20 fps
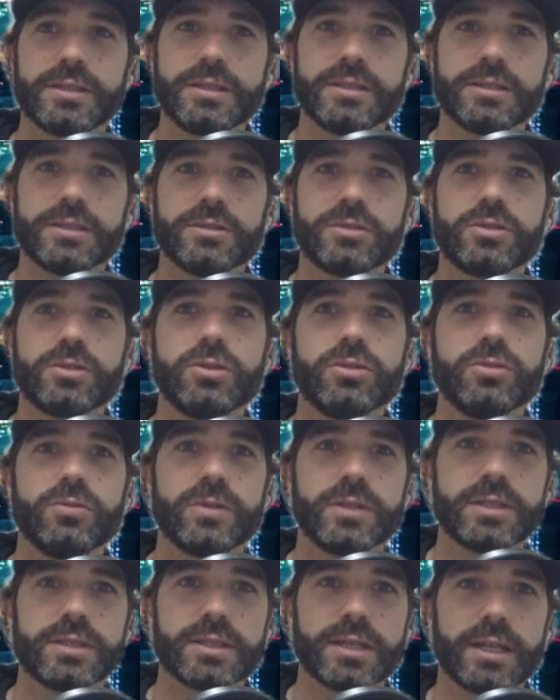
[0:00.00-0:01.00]
Season 2,
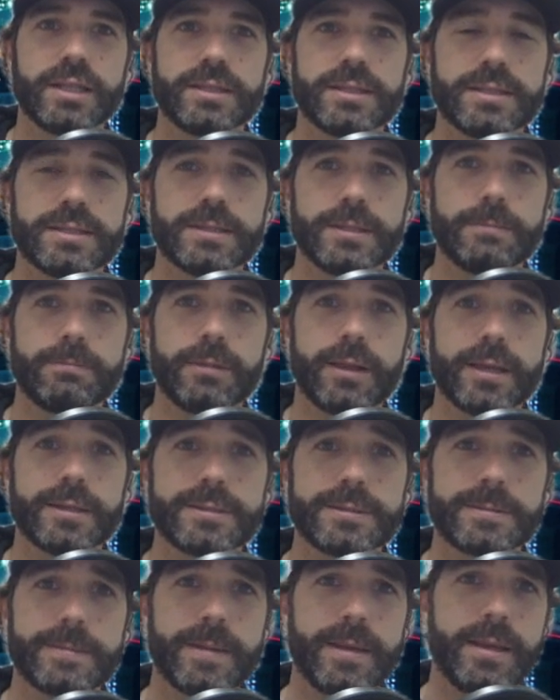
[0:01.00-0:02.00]
which is on Disney
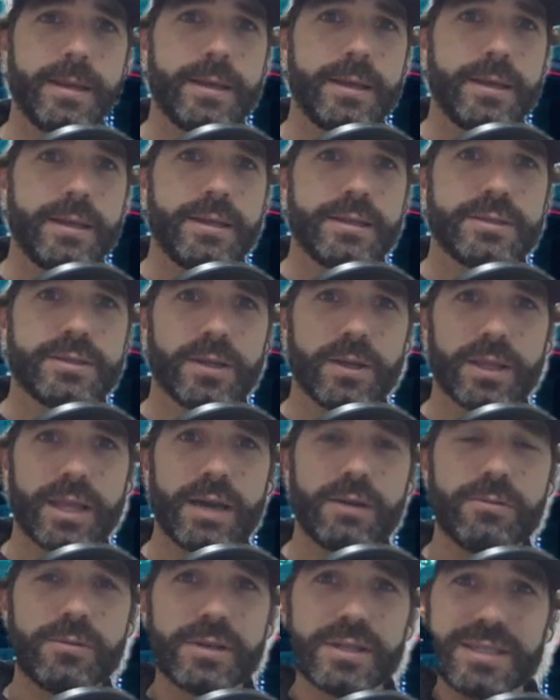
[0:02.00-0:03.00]
Plus. So
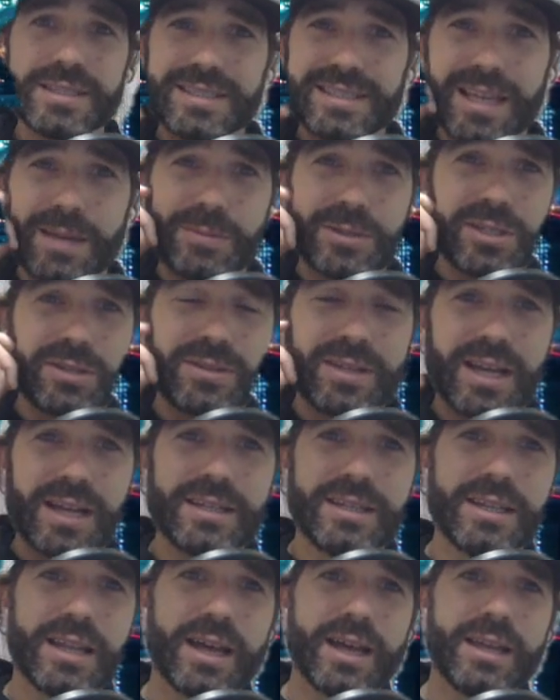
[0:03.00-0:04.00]
that was episode
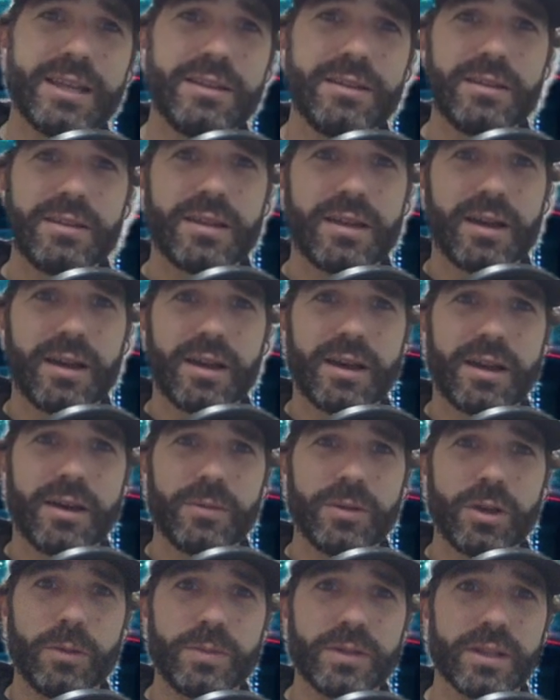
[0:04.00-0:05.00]
99.
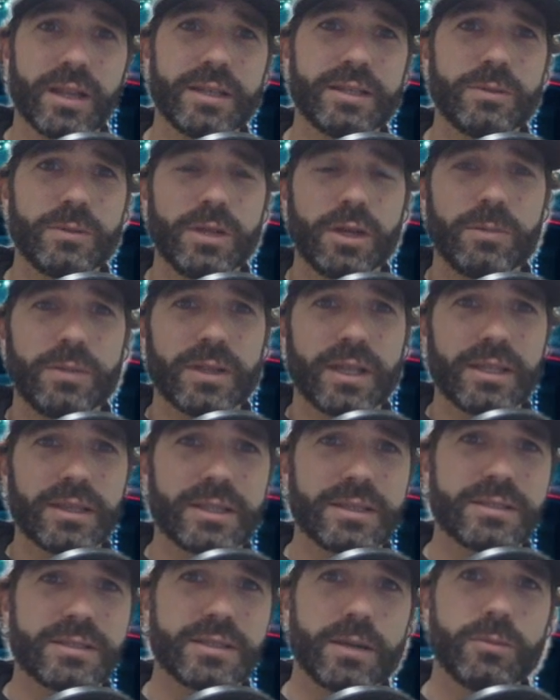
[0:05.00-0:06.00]
We hope you liked it. We hope you liked
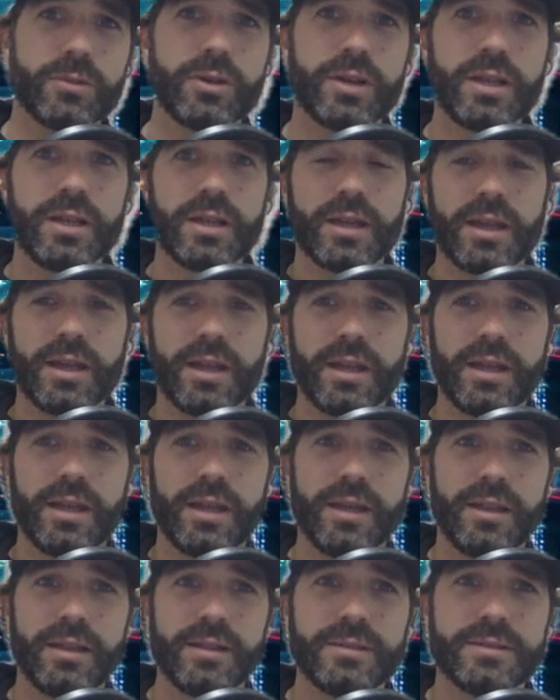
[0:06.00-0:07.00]
this summary.
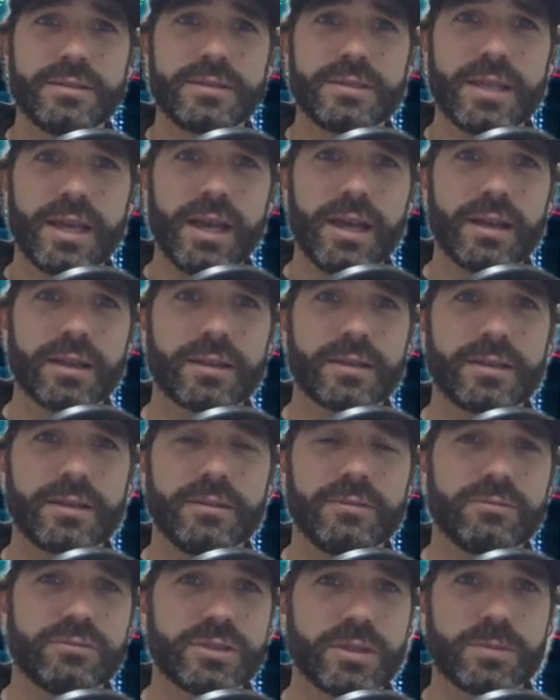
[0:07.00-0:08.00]
And yeah,
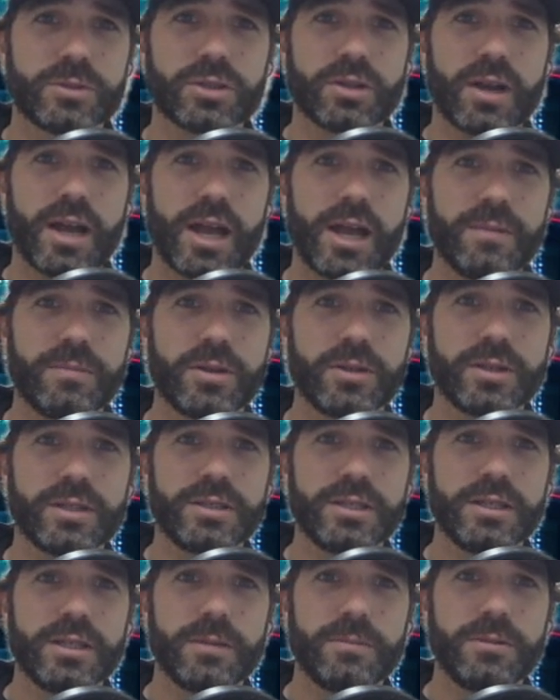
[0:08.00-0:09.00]
subscribe. Go to
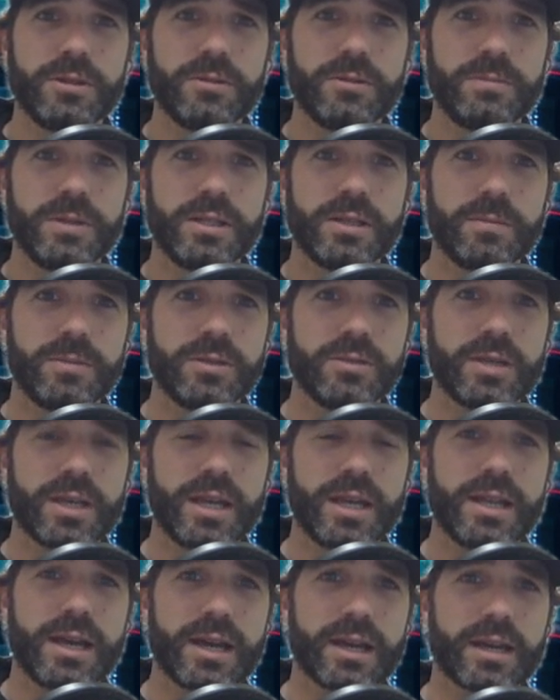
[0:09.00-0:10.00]

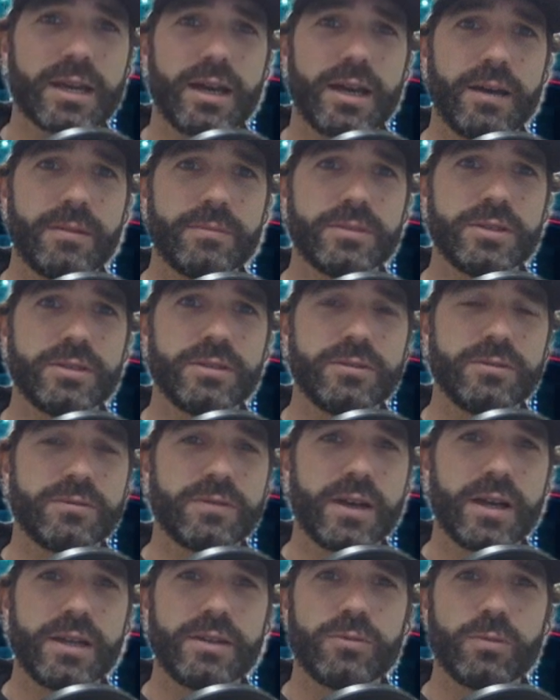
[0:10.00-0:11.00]
twpwk.com to
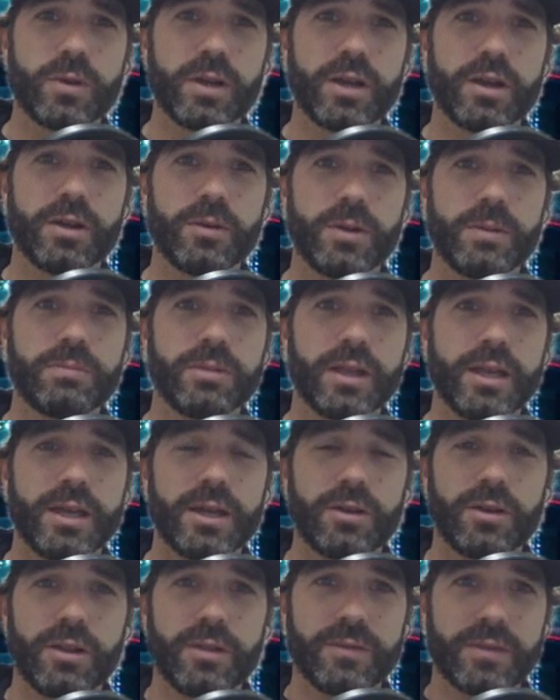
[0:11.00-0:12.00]
find where we play
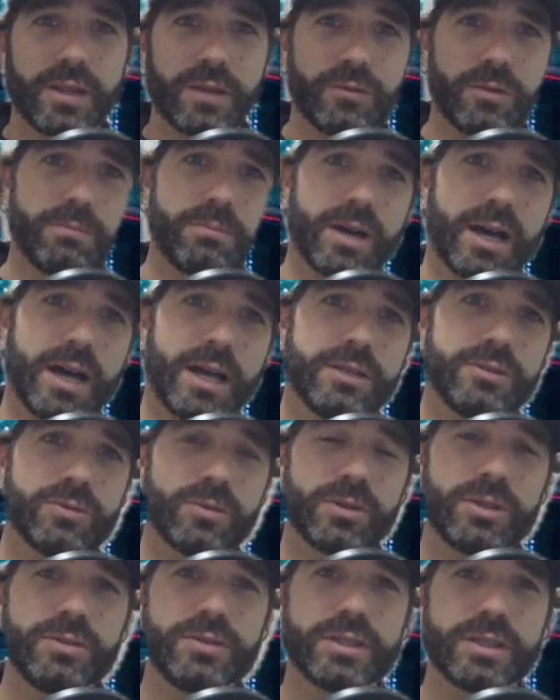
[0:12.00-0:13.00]
on all of the different pods,
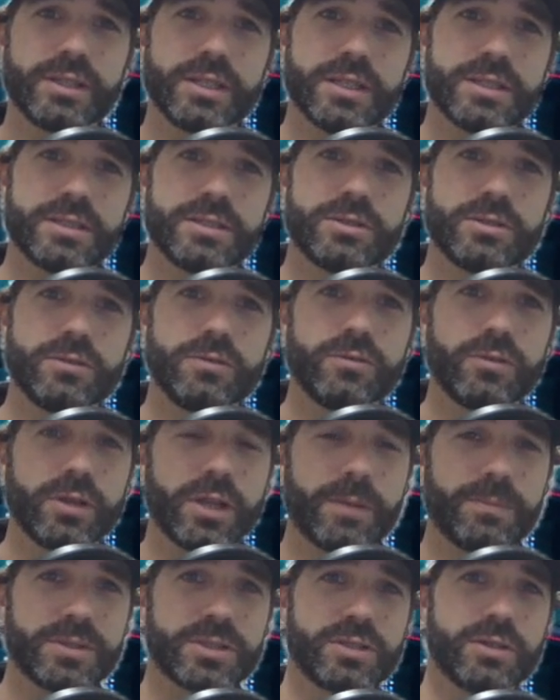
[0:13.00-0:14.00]
or you can listen to
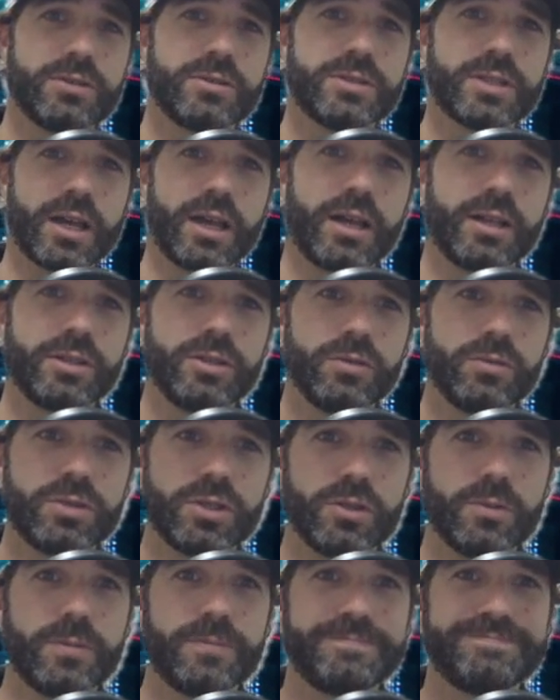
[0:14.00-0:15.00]
full episodes on
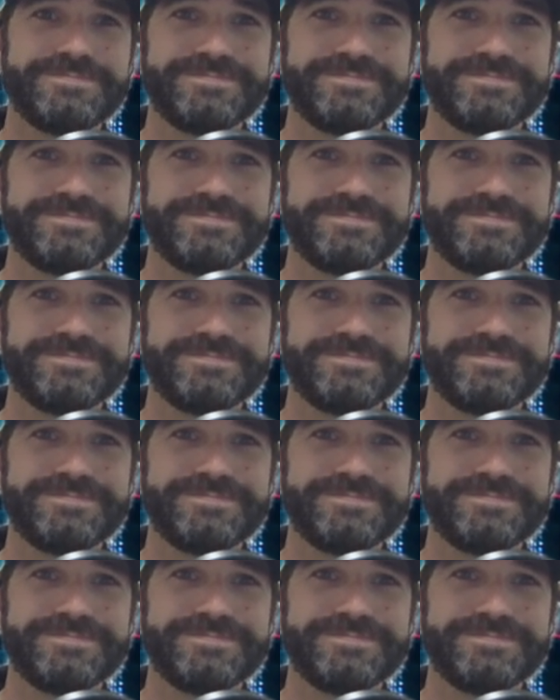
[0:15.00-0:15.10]
YouTube.